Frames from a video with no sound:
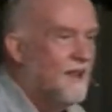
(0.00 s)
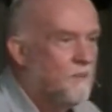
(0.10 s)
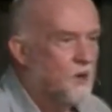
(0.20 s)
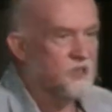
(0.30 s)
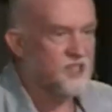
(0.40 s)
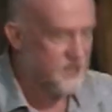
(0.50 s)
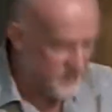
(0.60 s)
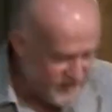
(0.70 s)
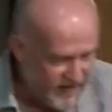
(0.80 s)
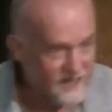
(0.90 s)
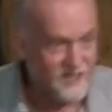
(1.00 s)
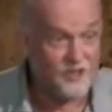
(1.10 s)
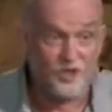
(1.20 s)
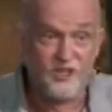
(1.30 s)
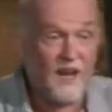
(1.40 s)
Because it doesn't end here.
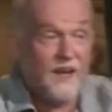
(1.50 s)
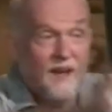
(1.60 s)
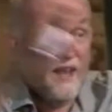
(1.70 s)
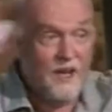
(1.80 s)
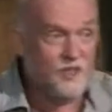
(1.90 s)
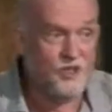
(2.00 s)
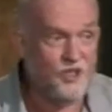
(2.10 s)
Today is